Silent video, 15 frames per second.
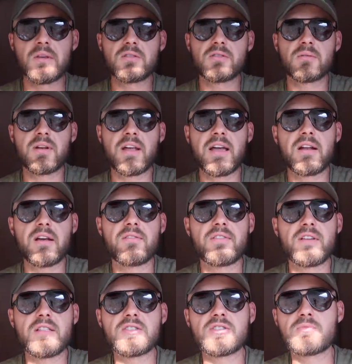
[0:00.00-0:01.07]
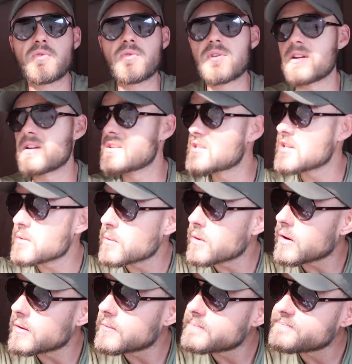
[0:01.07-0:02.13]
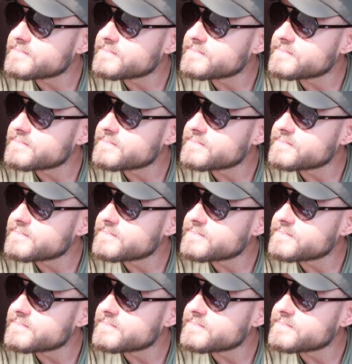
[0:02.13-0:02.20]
So I'm going to head over there this morning and see what